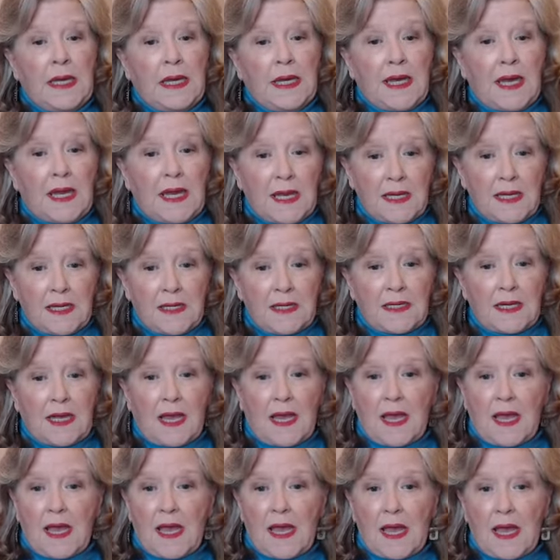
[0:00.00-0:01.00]
and
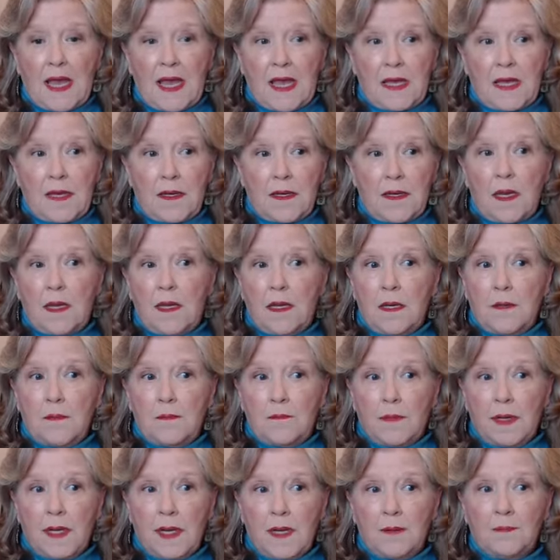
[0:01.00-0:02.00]
I
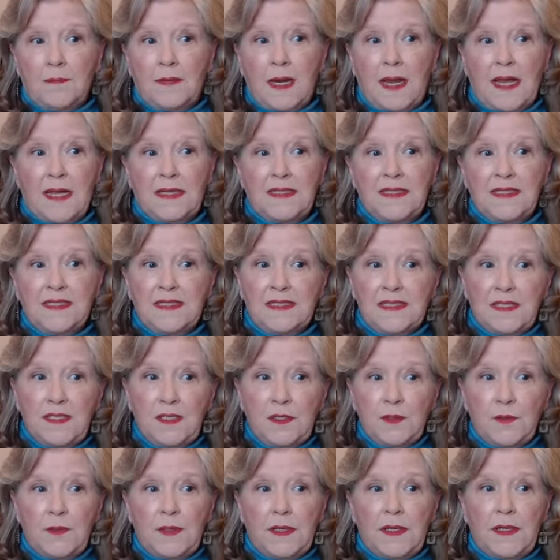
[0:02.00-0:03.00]
am glad to see
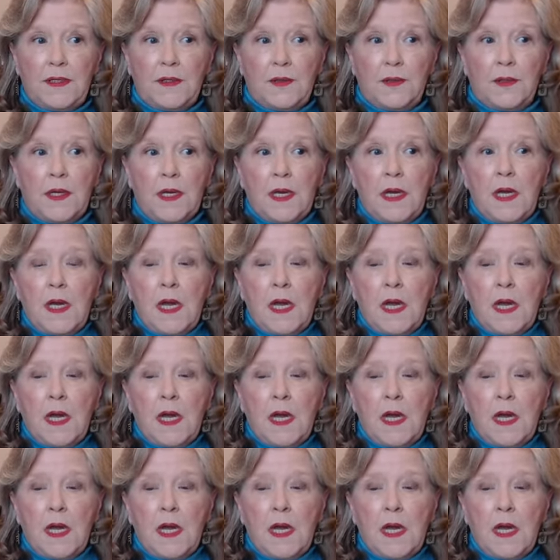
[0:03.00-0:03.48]
you here.